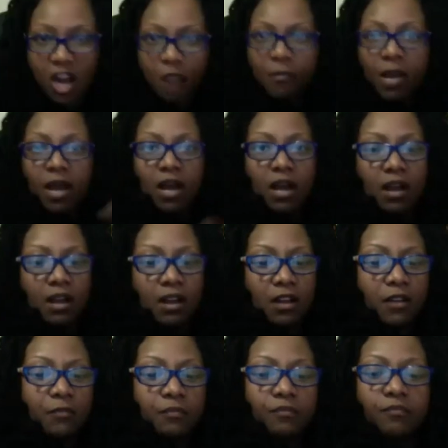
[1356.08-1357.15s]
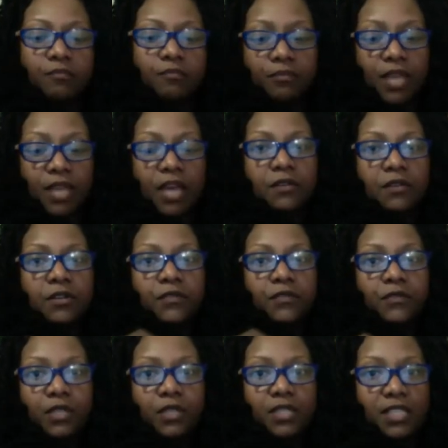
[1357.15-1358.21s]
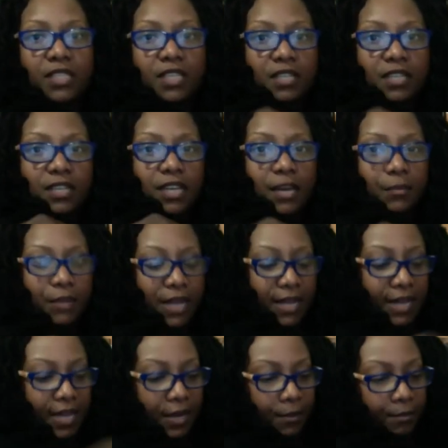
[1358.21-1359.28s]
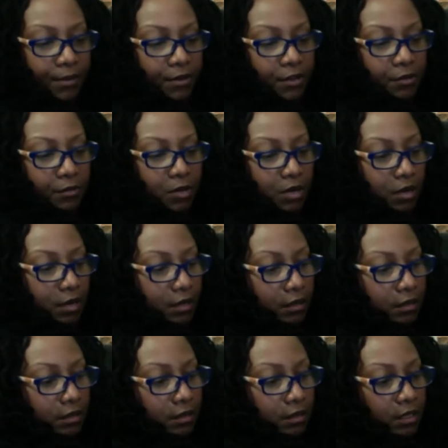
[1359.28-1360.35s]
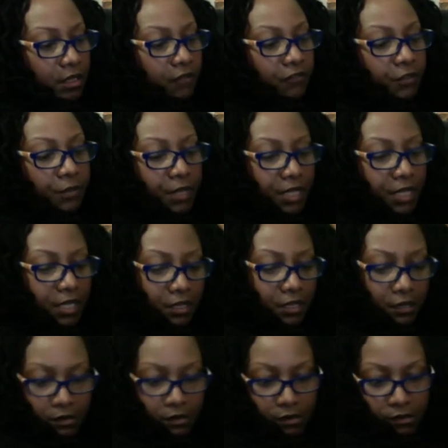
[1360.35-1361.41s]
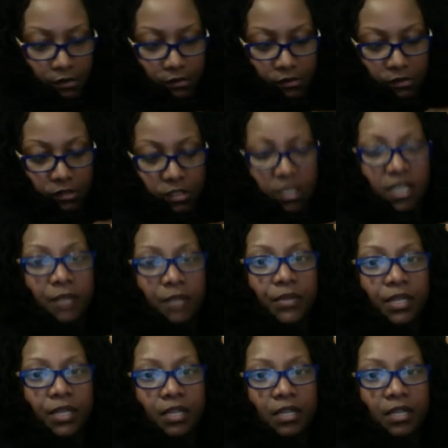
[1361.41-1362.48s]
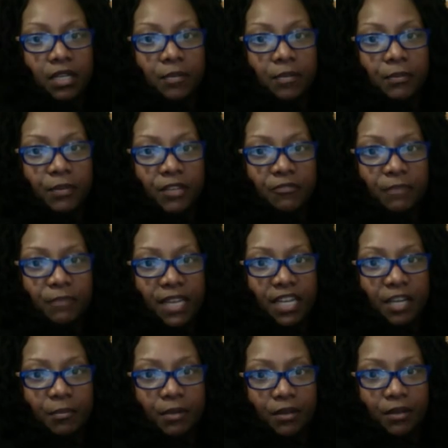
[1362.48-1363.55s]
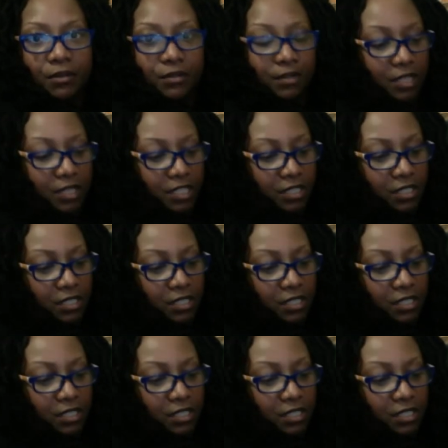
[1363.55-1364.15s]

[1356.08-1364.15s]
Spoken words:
on my arm. I don't know if you can see it or not, but I got a burn mark from here to up here, up above my elbow. It's a